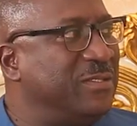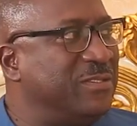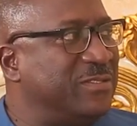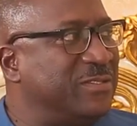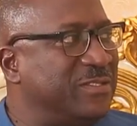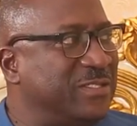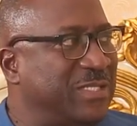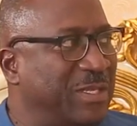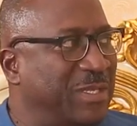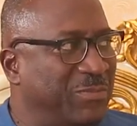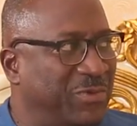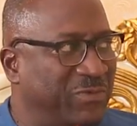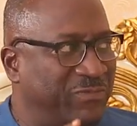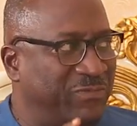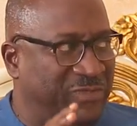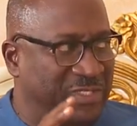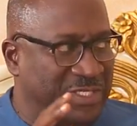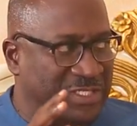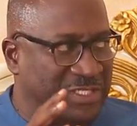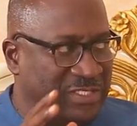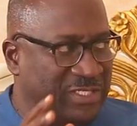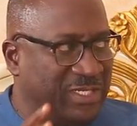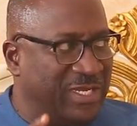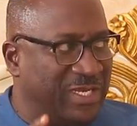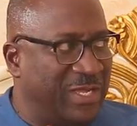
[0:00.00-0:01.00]
some of
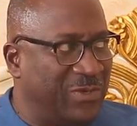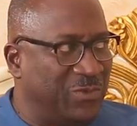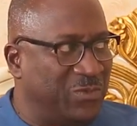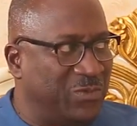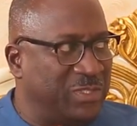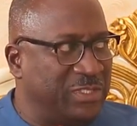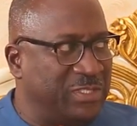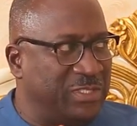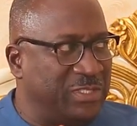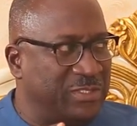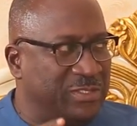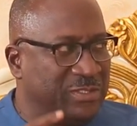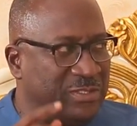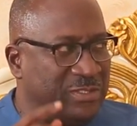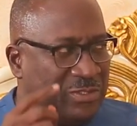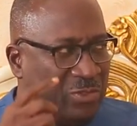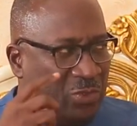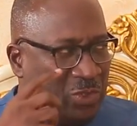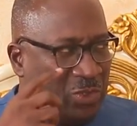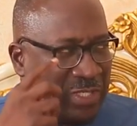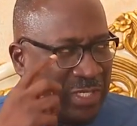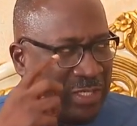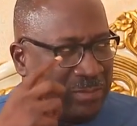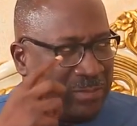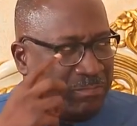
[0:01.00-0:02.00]
these languages,
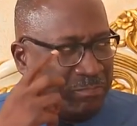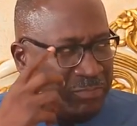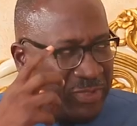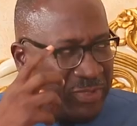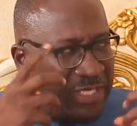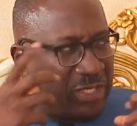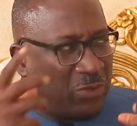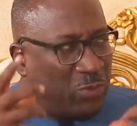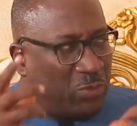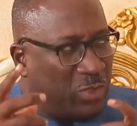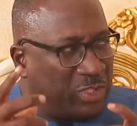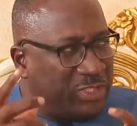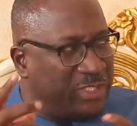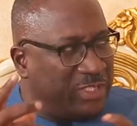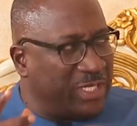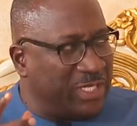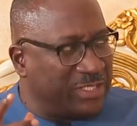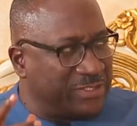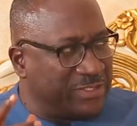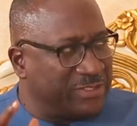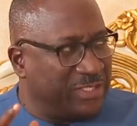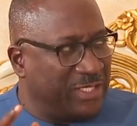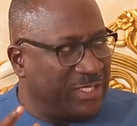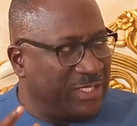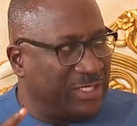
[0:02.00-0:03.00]
you can pick what they
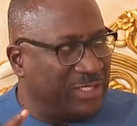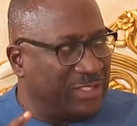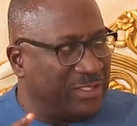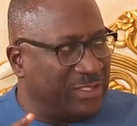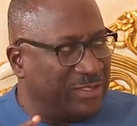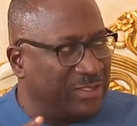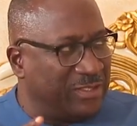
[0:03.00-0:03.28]
are saying.